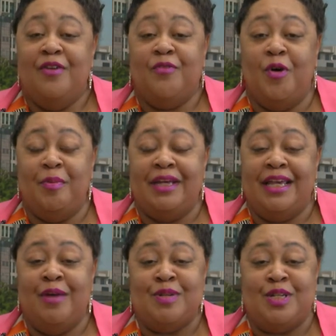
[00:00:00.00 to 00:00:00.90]
Formerly,
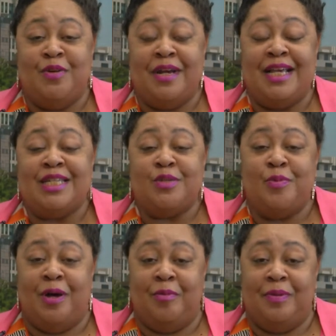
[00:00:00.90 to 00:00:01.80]
it was known as
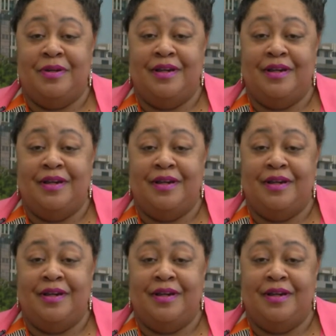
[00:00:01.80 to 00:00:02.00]
SWELP.